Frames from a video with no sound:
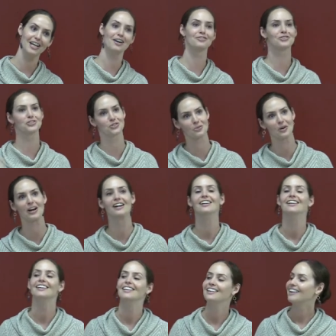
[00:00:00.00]
lived.
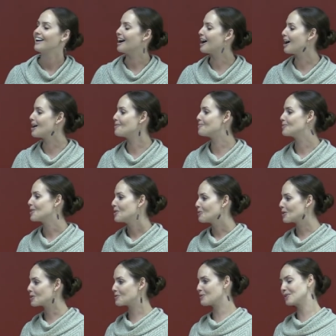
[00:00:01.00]
Sure, um,
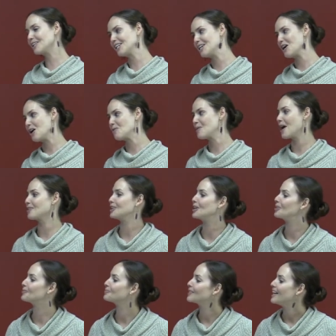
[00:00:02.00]
what do we really know about
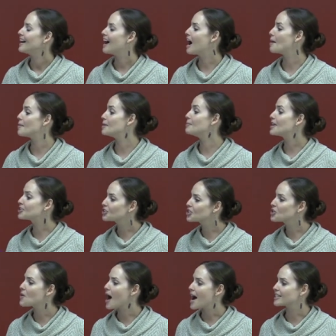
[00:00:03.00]
you? Um, and make sure
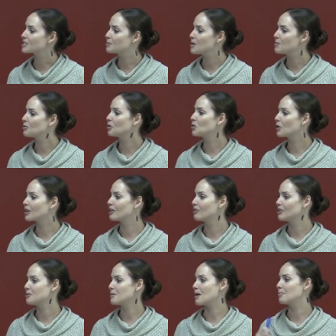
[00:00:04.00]
you ask people who are
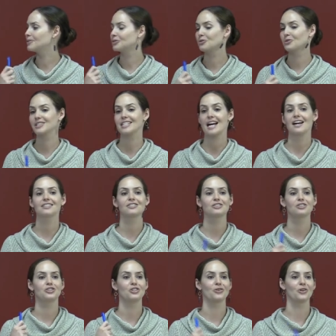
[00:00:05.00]
going to be able to
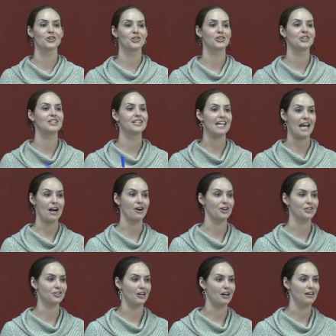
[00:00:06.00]
attest to your good
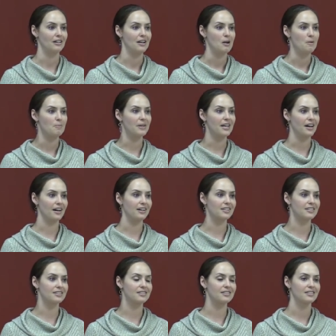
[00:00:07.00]
character,
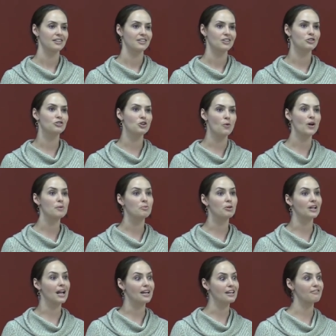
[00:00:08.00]
because you don't want to
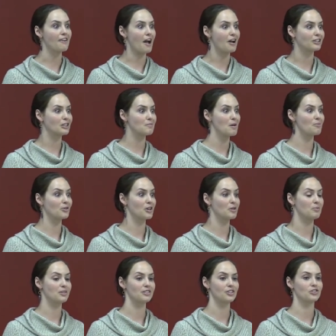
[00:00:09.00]
put any faculty member in
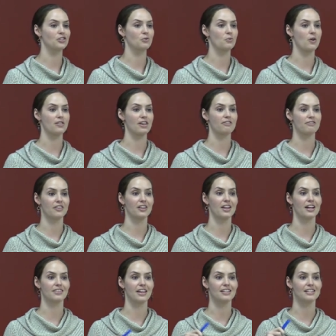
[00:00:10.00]
a position where they feel
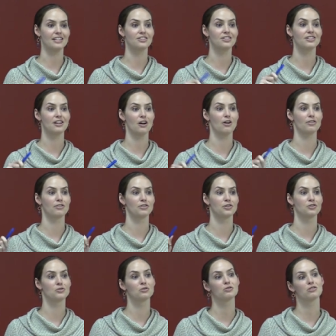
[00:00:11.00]
like they need to tell
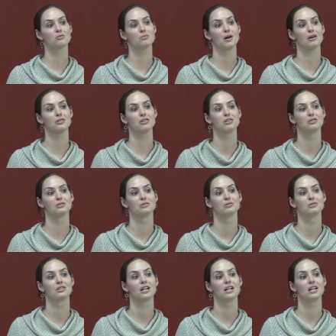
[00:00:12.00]
the truth about you,